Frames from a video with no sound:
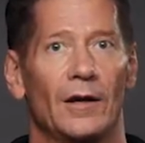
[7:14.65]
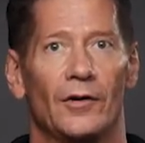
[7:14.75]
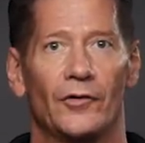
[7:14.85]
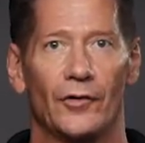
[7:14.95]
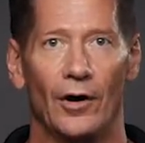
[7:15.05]

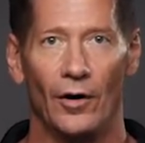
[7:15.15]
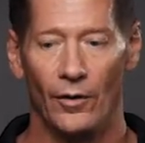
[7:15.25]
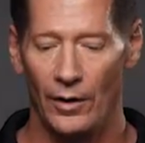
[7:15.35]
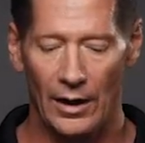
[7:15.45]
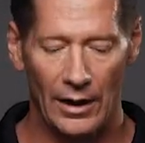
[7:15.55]

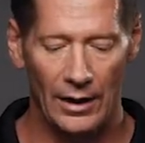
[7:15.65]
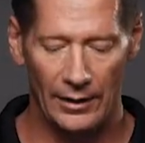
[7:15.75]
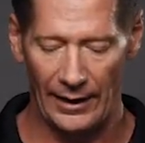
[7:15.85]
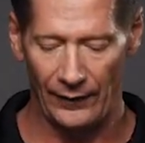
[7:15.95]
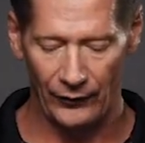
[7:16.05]
So
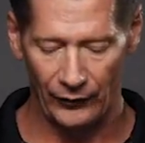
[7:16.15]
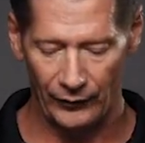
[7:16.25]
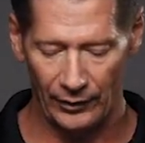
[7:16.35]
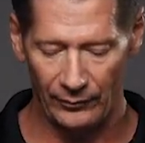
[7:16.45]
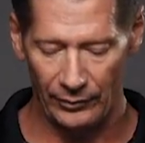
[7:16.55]
now this is
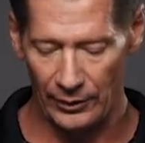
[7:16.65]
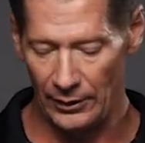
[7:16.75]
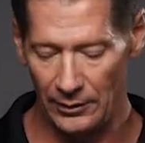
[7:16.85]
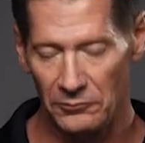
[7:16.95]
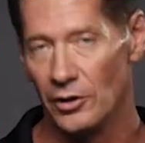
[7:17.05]
going to
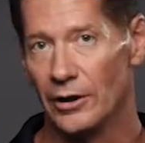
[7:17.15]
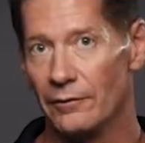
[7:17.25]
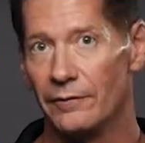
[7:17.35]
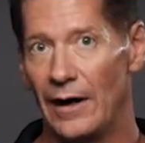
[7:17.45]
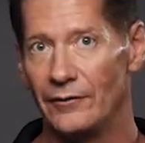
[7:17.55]
be, it'll
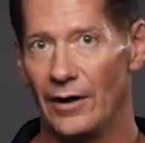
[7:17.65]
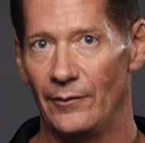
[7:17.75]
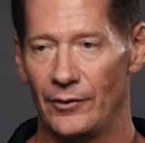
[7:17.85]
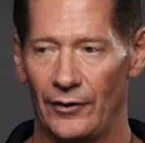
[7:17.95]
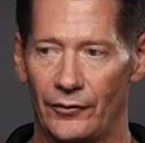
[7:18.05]
give 5
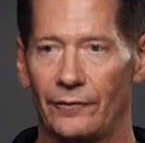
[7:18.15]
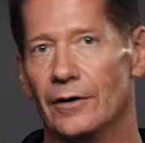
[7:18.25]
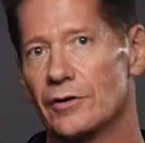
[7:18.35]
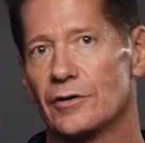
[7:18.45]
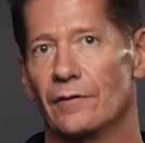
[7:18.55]
times. It has to
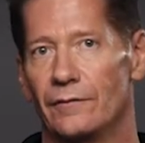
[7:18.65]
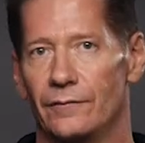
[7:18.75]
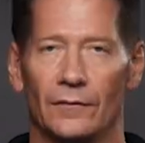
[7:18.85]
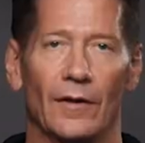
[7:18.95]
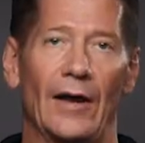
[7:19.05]
finish the
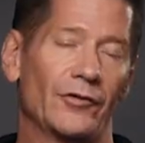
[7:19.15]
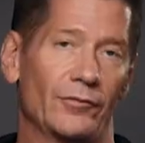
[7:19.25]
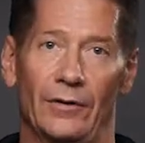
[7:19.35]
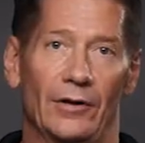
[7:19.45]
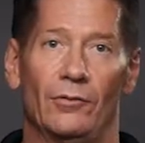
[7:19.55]
last
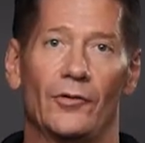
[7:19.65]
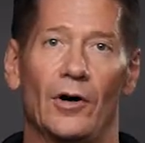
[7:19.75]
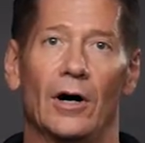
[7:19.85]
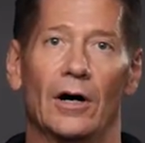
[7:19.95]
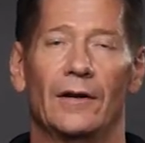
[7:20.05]
3 that it was
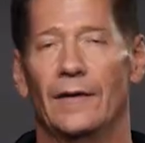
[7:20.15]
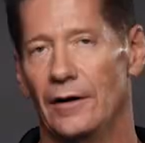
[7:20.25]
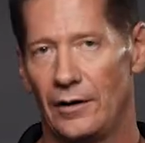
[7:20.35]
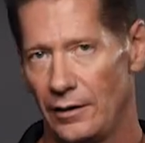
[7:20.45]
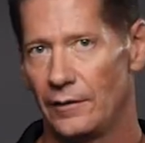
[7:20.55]
on, and
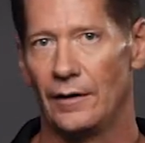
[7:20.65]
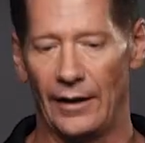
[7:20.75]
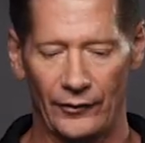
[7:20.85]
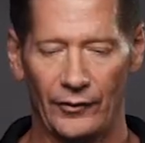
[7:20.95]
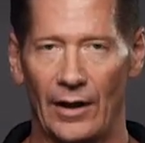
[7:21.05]
then the
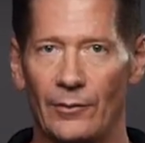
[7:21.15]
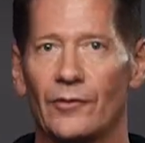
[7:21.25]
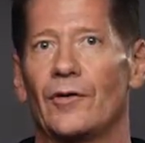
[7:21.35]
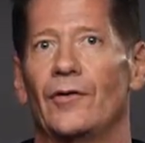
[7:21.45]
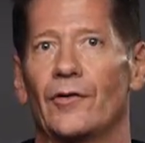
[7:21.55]
next time it
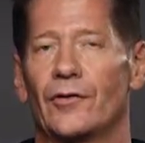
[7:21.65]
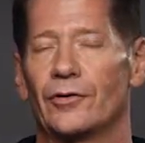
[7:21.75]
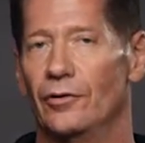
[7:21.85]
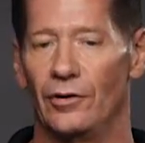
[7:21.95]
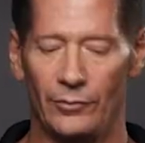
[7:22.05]
sends a
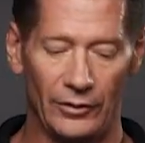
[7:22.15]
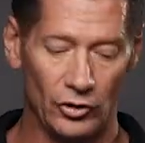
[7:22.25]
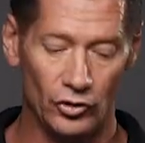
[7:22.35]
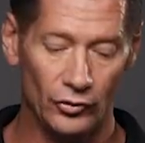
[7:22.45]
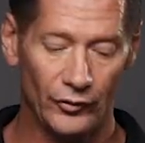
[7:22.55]
signal, it'll be the
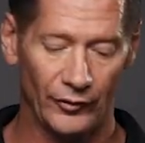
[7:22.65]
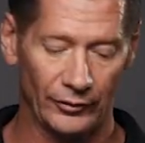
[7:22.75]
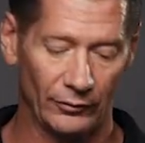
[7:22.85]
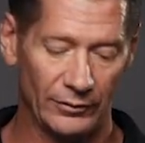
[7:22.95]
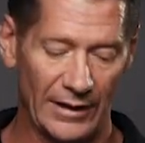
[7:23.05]
new
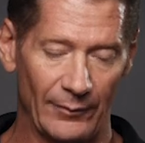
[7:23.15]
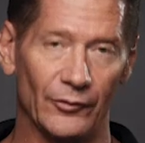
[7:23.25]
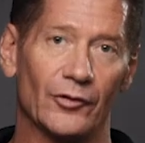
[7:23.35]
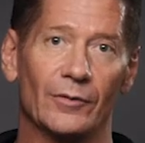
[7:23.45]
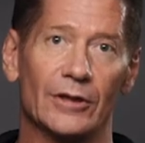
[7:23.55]
signal, which
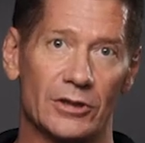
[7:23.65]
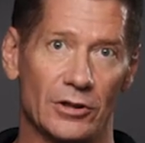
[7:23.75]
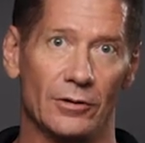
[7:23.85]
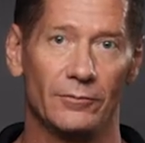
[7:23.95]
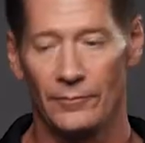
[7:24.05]
happens to be a
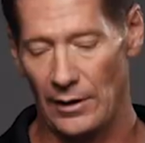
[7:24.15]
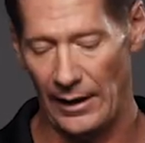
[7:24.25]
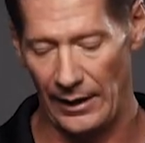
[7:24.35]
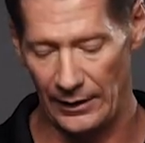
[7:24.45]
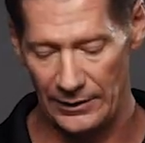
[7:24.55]
2.
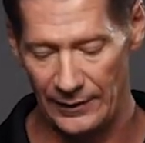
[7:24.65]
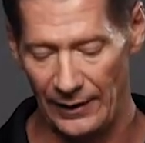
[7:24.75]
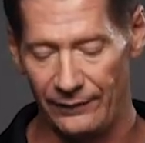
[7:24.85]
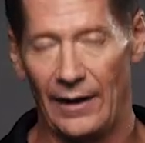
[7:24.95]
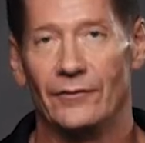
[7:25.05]
And it did
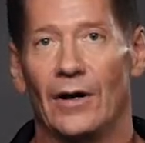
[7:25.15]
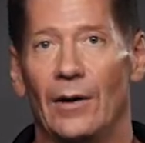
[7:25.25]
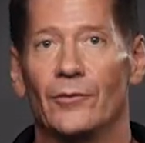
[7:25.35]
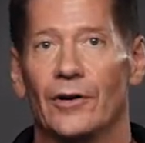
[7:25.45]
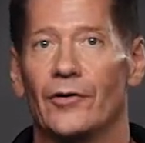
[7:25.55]
that 5
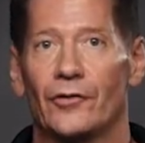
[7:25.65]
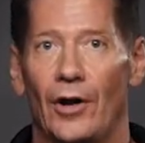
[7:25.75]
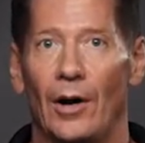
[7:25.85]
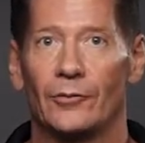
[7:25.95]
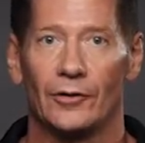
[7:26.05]
times and it
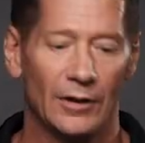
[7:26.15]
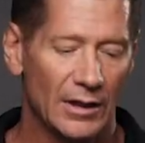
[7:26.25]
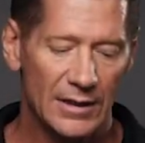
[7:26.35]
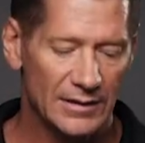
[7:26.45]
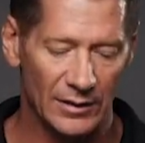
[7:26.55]
stopped.
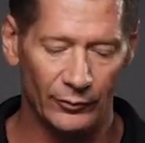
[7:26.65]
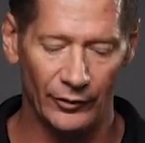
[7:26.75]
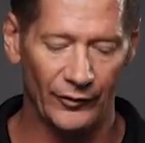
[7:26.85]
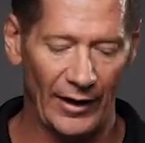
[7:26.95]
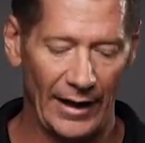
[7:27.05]
Simple
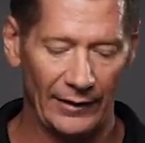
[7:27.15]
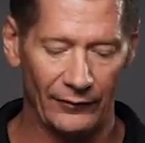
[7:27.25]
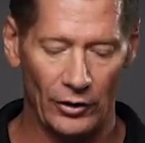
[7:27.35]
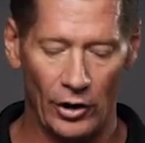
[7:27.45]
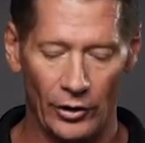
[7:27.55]
as that. If
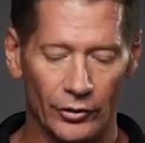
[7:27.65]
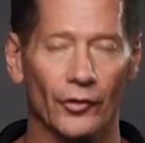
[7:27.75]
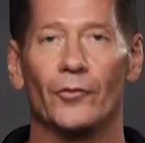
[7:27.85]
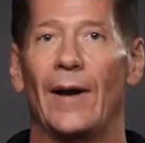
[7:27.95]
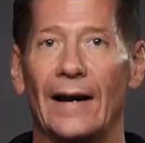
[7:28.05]
a card
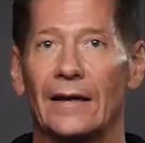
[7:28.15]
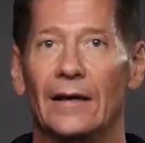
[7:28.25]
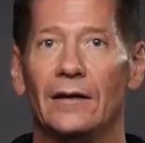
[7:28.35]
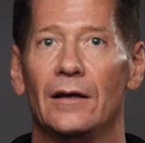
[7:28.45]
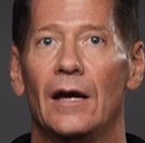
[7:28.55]
goes back
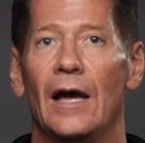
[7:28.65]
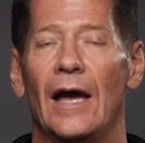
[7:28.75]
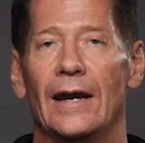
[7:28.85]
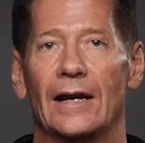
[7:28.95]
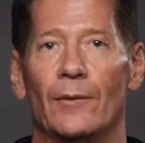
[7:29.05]
in
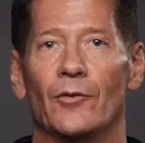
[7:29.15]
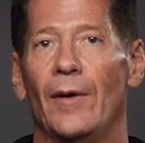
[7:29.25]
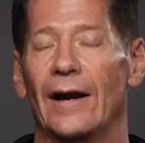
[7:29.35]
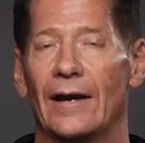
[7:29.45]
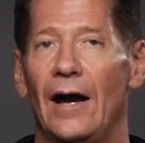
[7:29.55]
and it comes
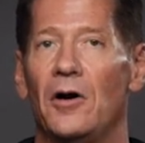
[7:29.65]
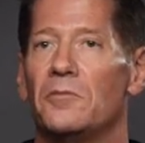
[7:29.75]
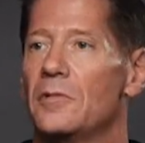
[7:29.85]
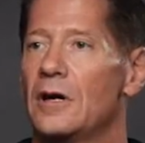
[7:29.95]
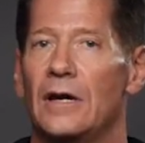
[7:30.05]
back out,
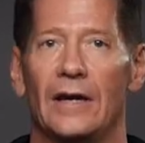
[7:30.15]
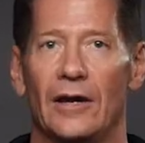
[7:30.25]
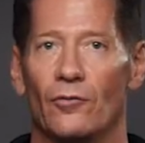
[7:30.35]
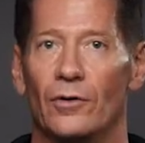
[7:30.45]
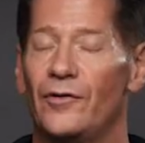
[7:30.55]

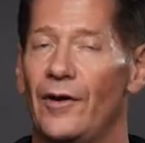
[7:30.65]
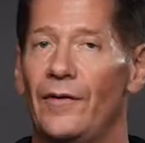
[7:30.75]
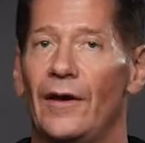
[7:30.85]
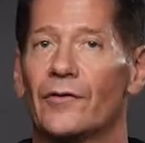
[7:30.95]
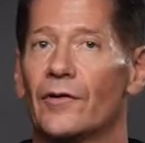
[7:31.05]
it reset
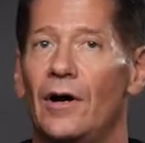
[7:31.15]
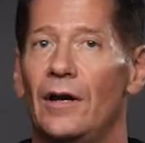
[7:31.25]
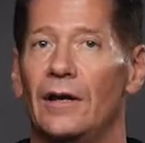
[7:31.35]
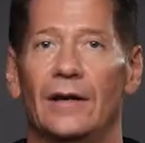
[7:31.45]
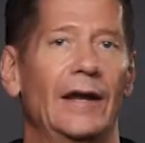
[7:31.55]
that
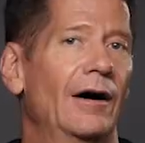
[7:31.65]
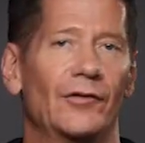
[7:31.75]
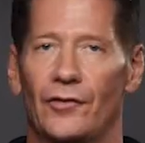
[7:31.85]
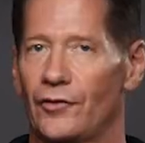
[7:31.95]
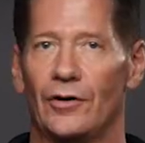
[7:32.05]
slot and now
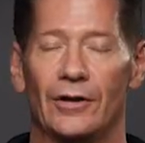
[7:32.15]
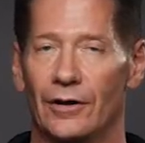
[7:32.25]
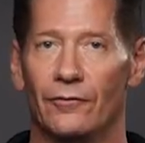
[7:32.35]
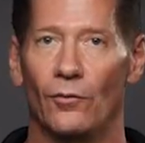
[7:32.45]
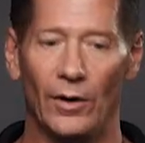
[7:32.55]
it's just going to
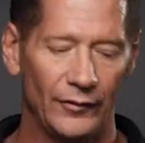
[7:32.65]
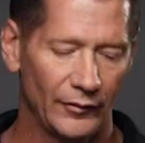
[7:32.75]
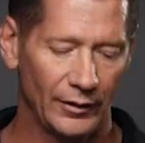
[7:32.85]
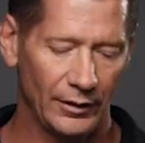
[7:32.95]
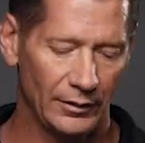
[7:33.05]
give 1s
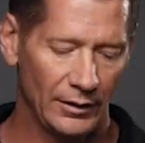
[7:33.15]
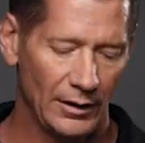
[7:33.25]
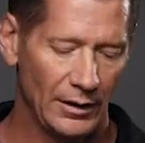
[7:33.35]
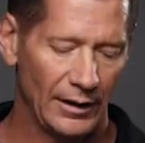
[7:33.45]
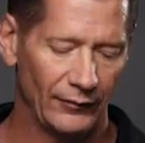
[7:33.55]

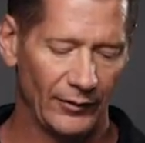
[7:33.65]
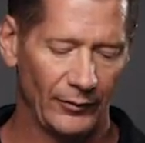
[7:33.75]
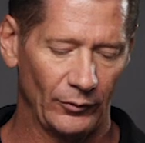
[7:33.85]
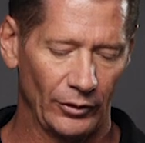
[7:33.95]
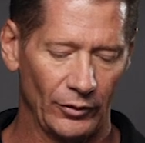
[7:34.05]
again. If
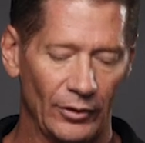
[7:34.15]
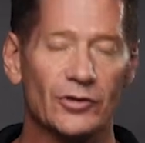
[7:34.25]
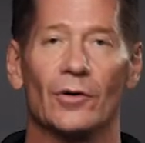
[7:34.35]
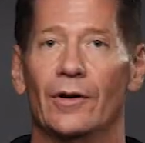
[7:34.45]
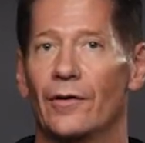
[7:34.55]
something were to go
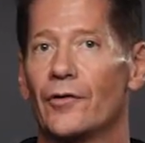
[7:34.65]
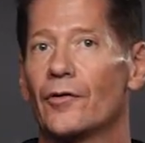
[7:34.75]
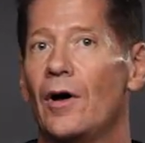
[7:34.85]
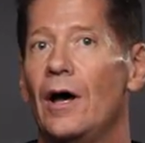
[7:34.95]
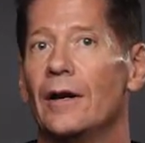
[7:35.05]
into another
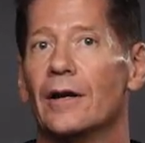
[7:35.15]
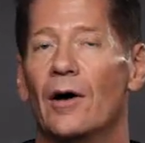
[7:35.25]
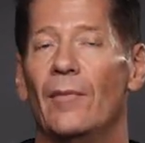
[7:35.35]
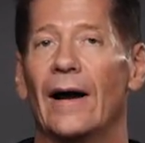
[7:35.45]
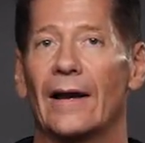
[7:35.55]
slot and
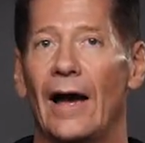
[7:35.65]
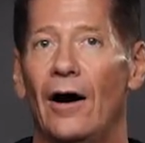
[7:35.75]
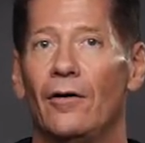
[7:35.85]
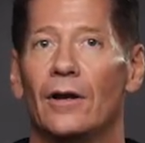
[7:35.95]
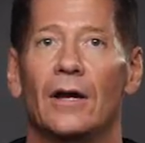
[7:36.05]
come back
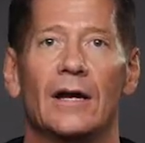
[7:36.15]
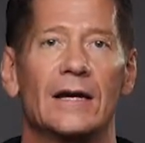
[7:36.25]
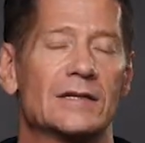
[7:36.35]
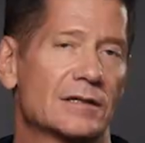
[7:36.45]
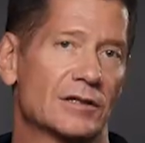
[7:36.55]
out,
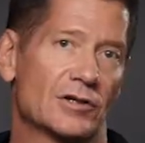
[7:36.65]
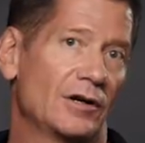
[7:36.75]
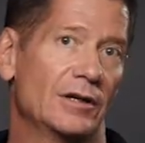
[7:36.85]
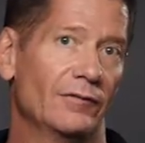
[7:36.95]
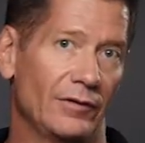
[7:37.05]
it's going to
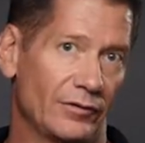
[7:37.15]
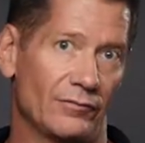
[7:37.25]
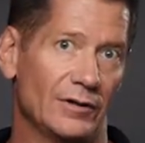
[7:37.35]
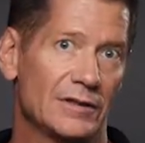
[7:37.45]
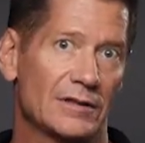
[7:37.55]
start giving
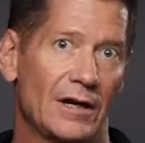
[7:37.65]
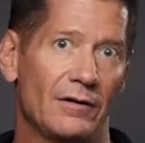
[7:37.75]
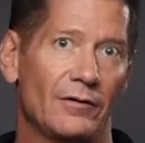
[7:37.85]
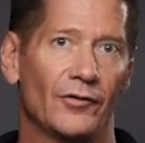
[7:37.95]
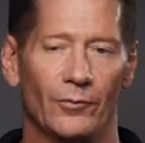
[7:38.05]
3s
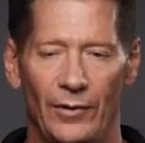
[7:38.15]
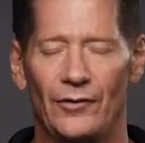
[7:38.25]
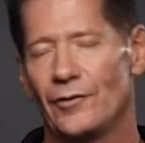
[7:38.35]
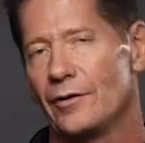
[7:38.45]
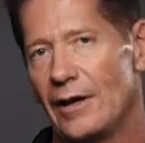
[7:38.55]
now. So
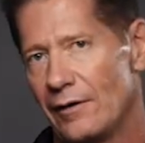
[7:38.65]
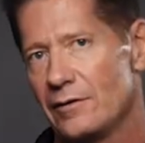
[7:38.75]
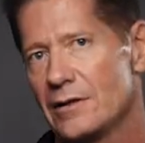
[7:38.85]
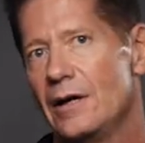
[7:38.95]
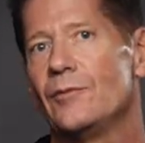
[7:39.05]
basically every
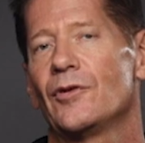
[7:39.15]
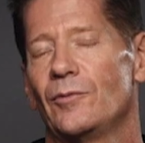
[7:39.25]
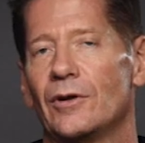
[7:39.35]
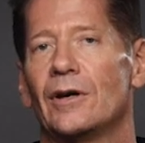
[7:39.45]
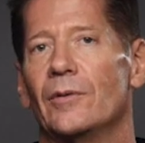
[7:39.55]
time
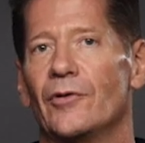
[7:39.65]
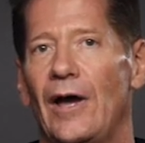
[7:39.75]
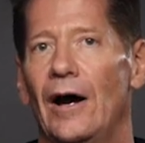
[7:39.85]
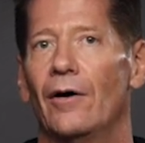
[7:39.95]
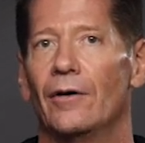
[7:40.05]
something comes
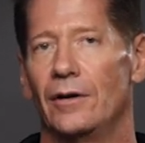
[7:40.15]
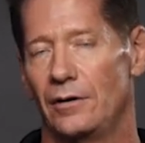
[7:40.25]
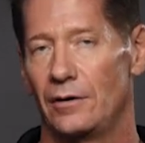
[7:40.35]
out,